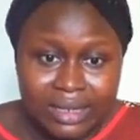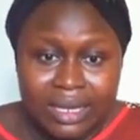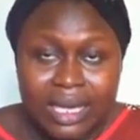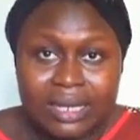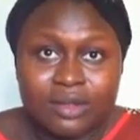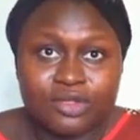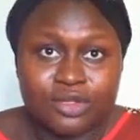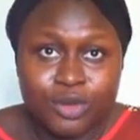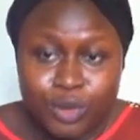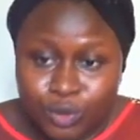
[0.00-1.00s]
and
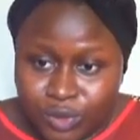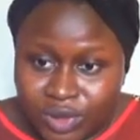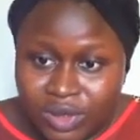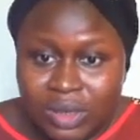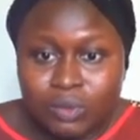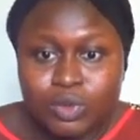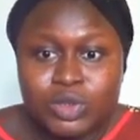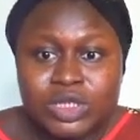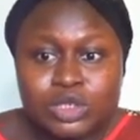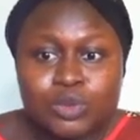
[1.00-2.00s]
those, we
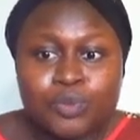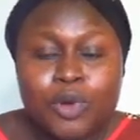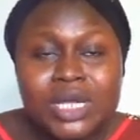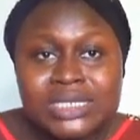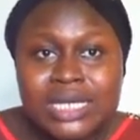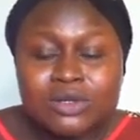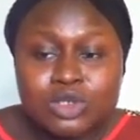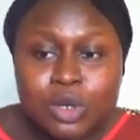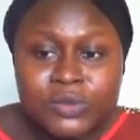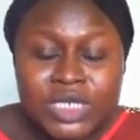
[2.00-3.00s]
use it to point out
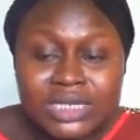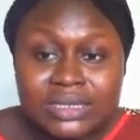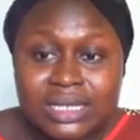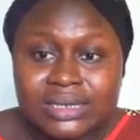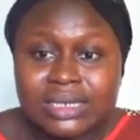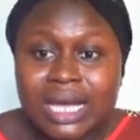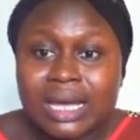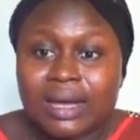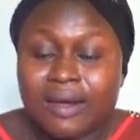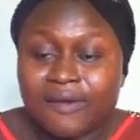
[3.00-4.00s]
objects that
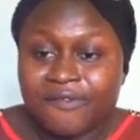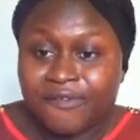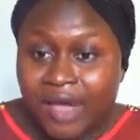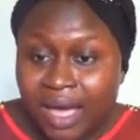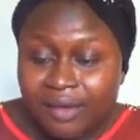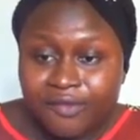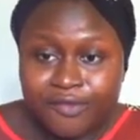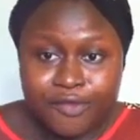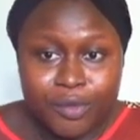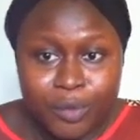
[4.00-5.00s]
are far
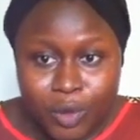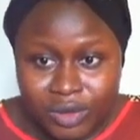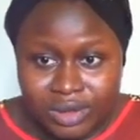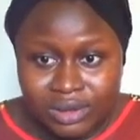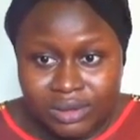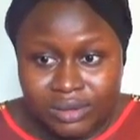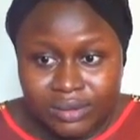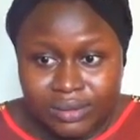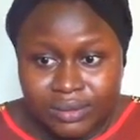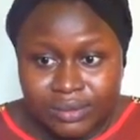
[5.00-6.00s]
from us.
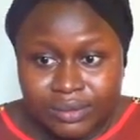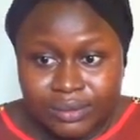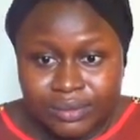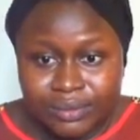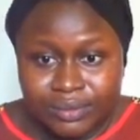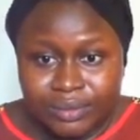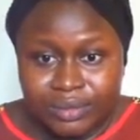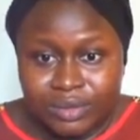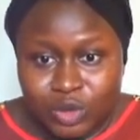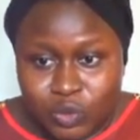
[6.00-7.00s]

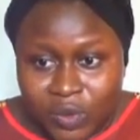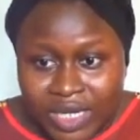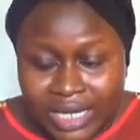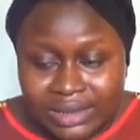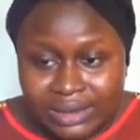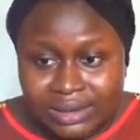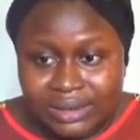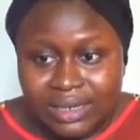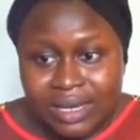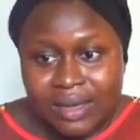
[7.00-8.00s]
Do we get it?
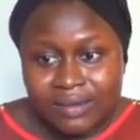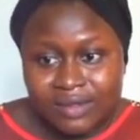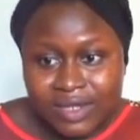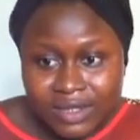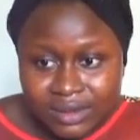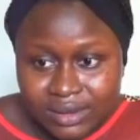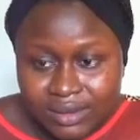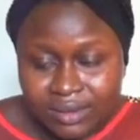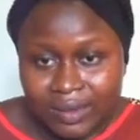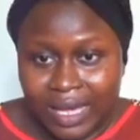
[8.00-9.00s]
These
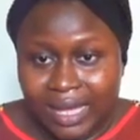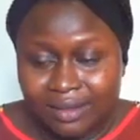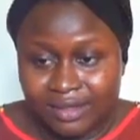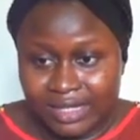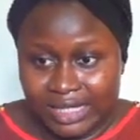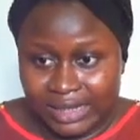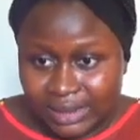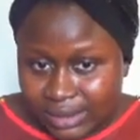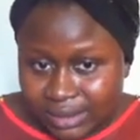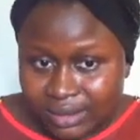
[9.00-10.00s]
and
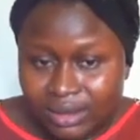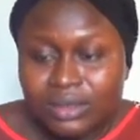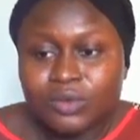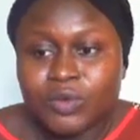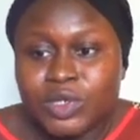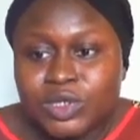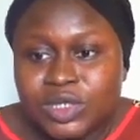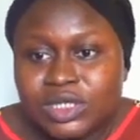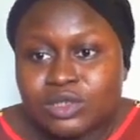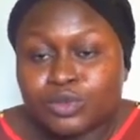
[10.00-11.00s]
these, we use
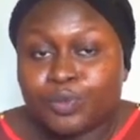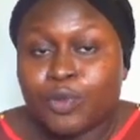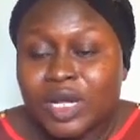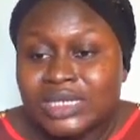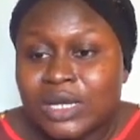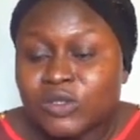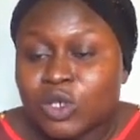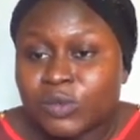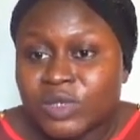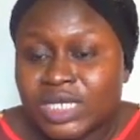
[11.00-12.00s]
it to point out
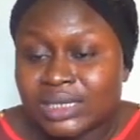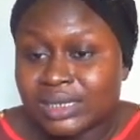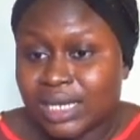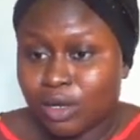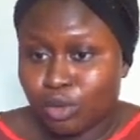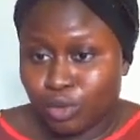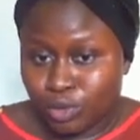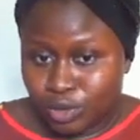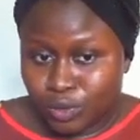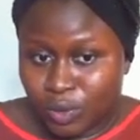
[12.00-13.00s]
objects that are
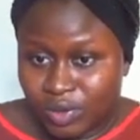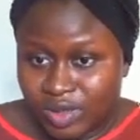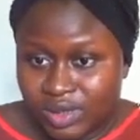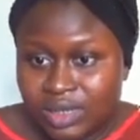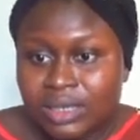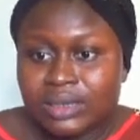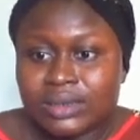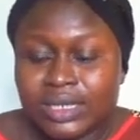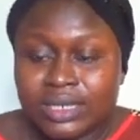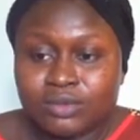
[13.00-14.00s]
close to us.
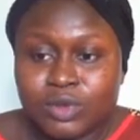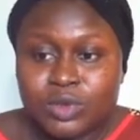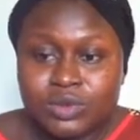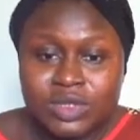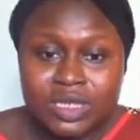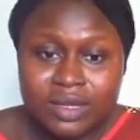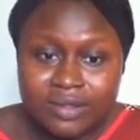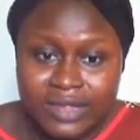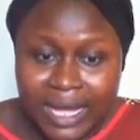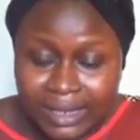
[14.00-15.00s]
Then we use
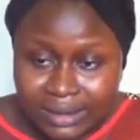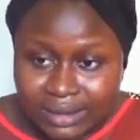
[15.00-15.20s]
that